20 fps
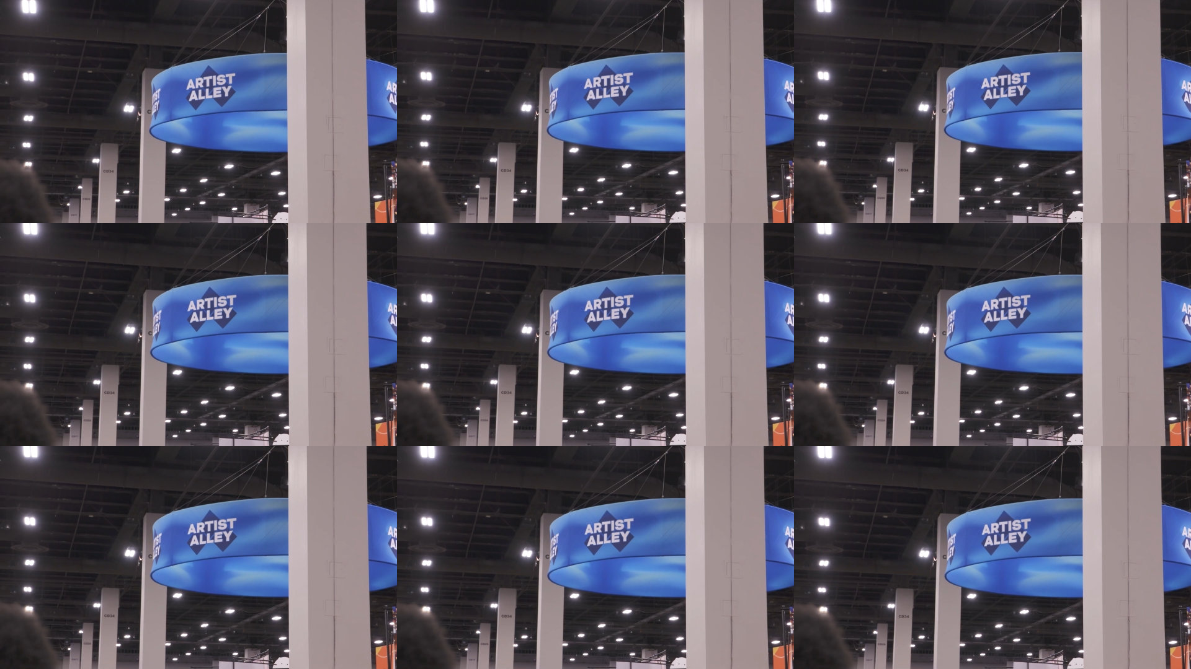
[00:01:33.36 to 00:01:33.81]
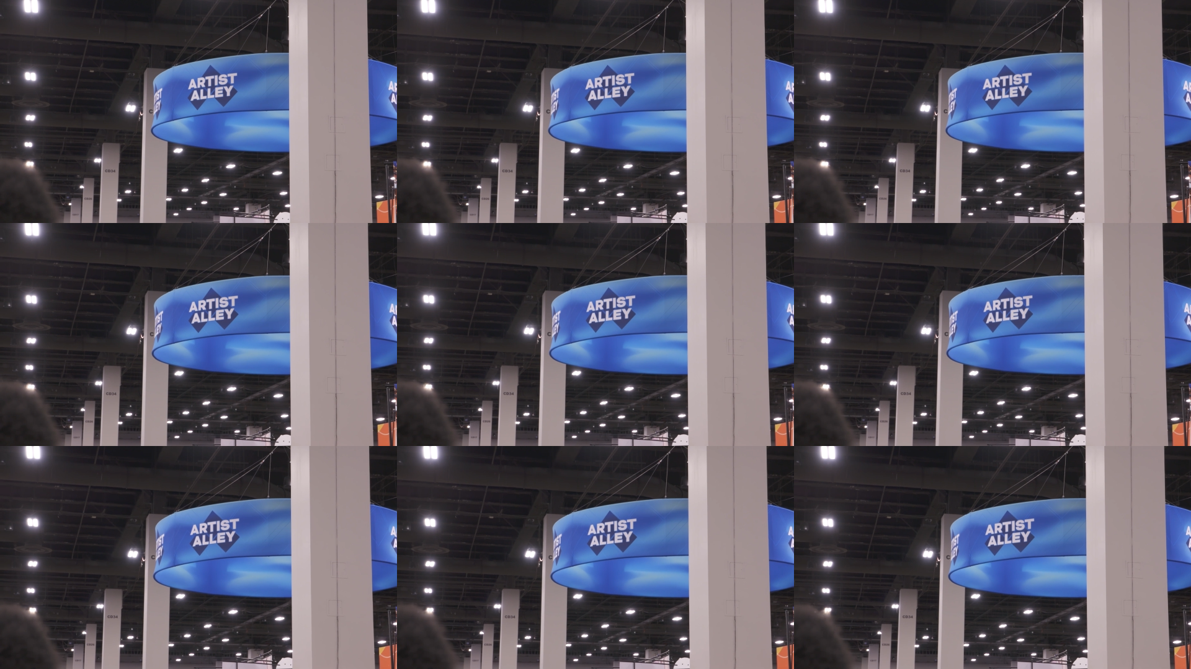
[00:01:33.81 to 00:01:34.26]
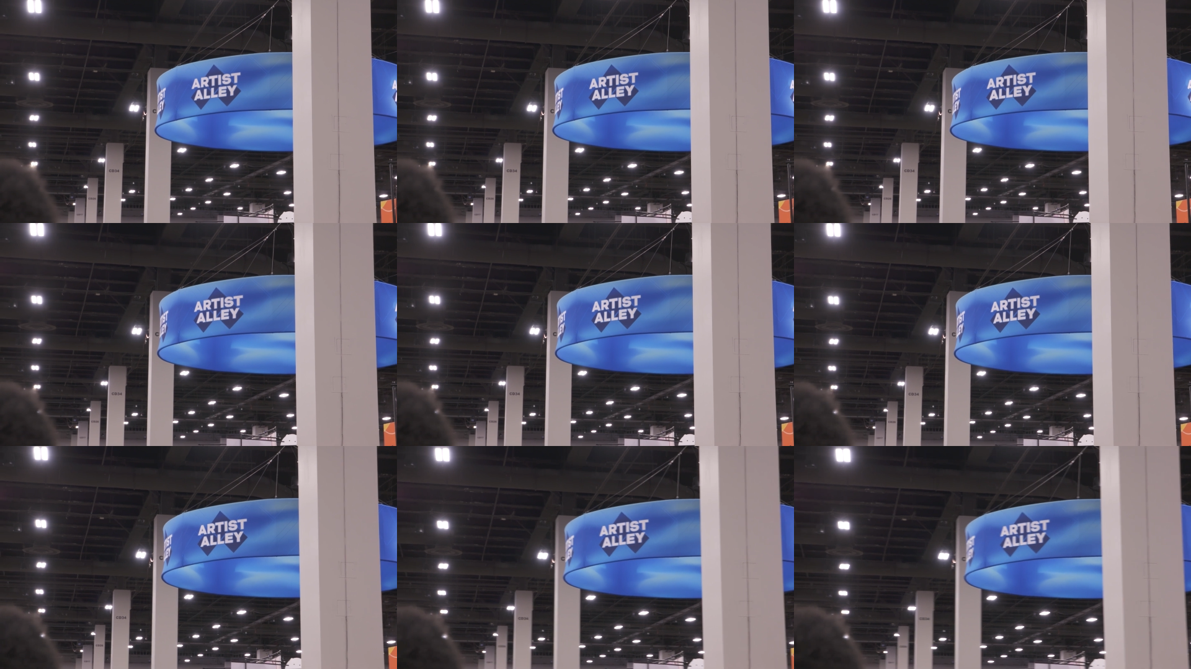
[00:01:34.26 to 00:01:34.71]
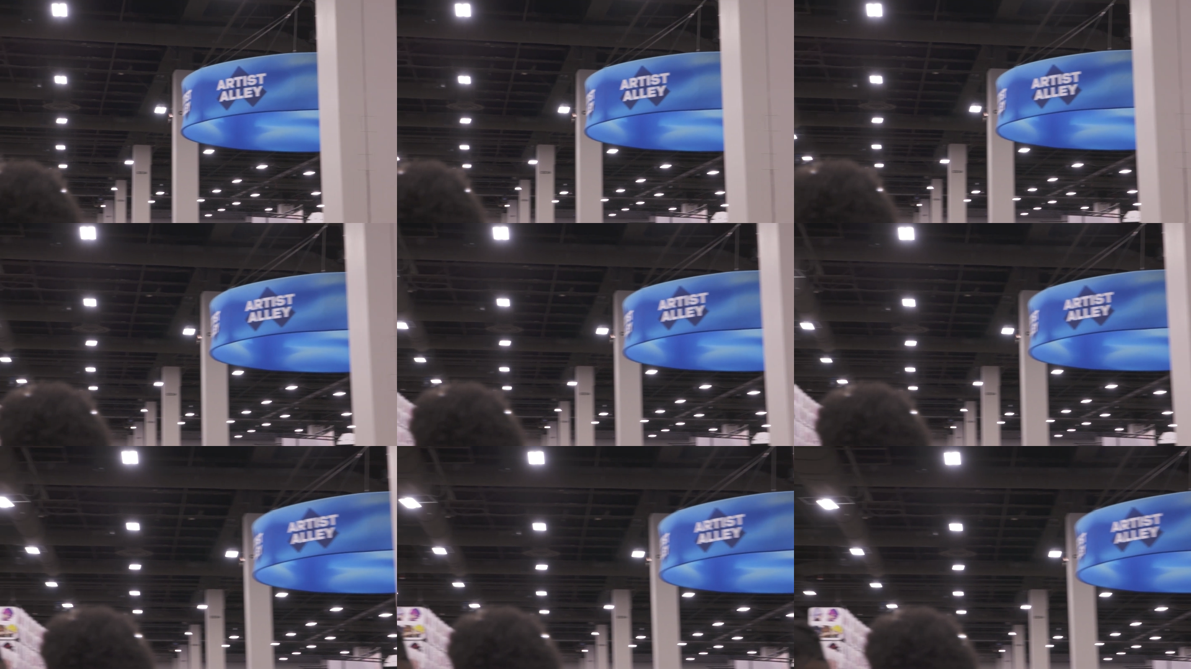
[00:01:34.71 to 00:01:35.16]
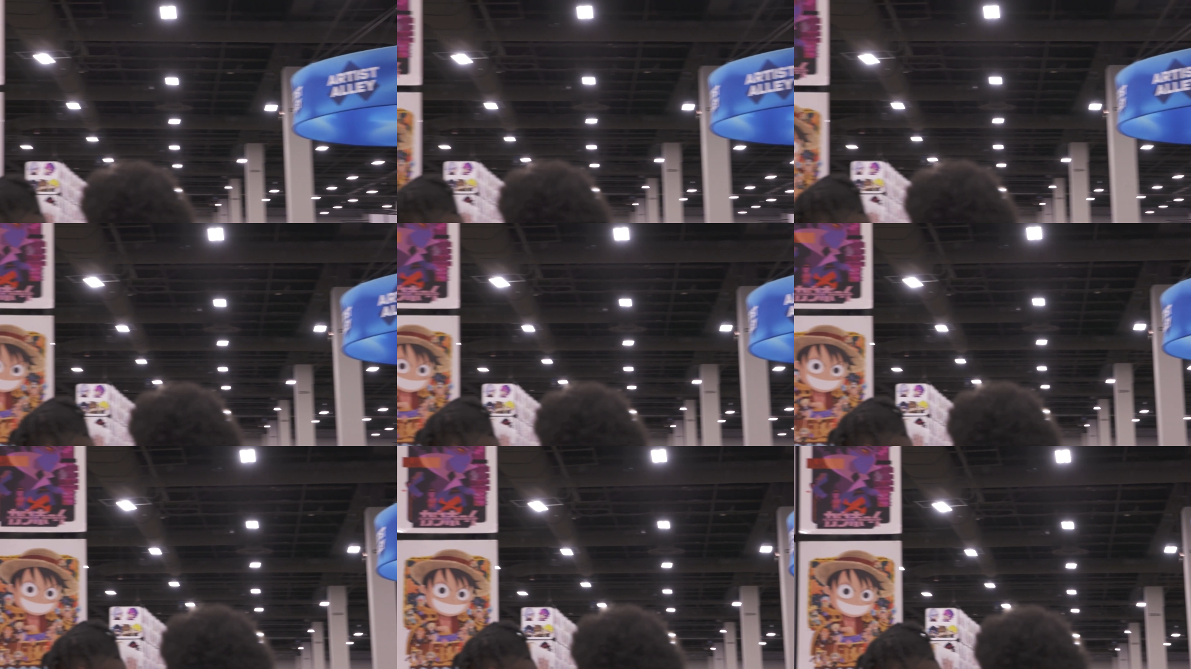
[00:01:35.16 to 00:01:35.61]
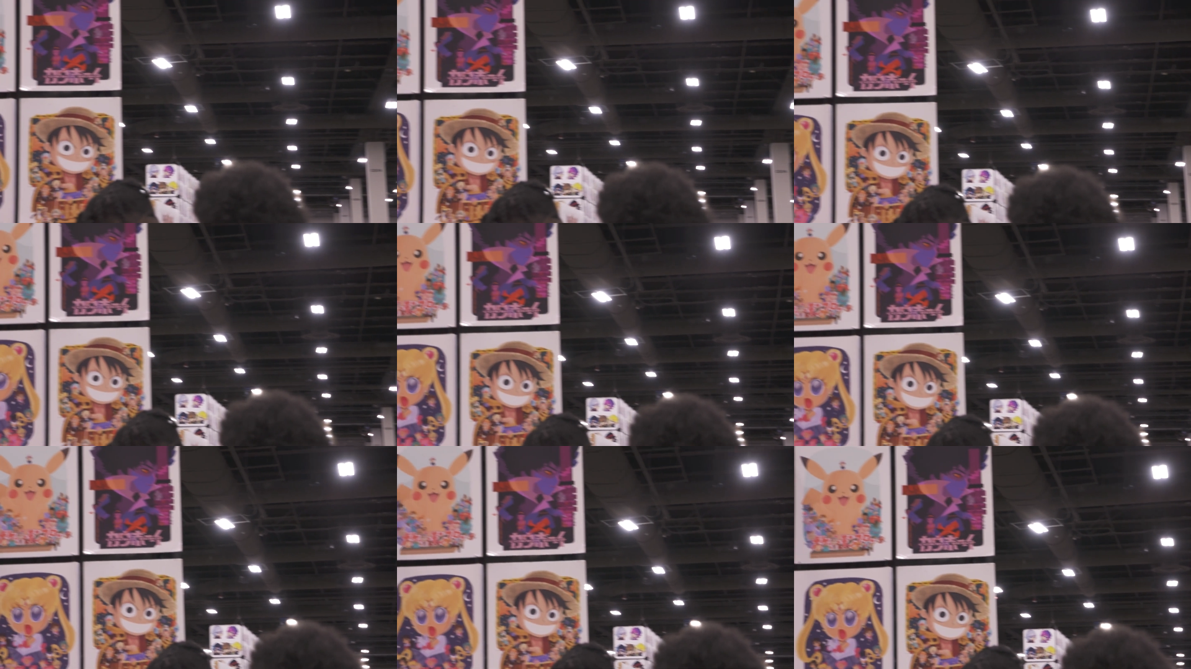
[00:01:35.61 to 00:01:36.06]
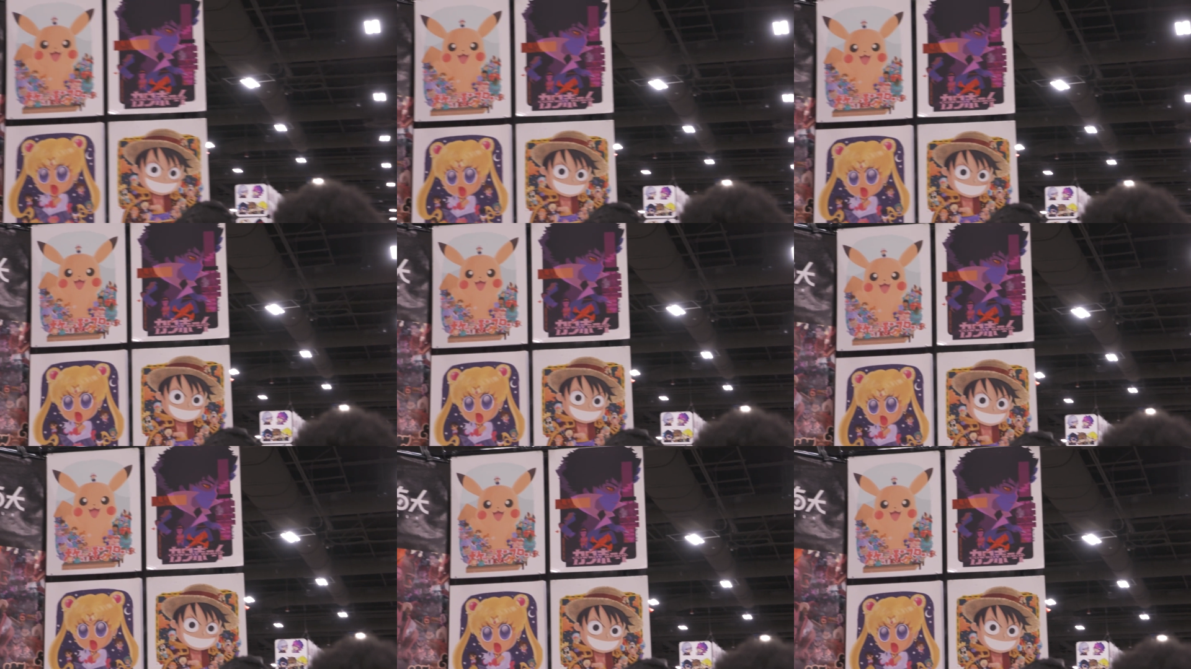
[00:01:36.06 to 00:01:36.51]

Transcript: No face is visible, so there are no lips to read.